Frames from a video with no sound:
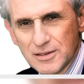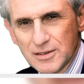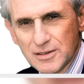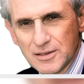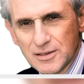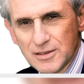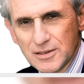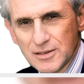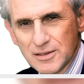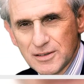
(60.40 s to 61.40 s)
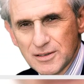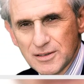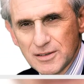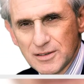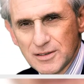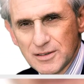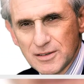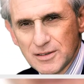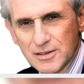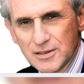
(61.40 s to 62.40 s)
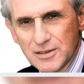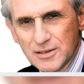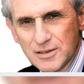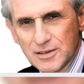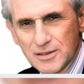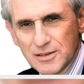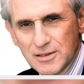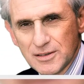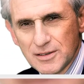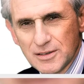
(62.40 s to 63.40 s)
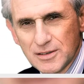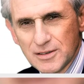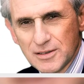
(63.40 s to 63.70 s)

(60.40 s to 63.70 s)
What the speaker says: [no speech]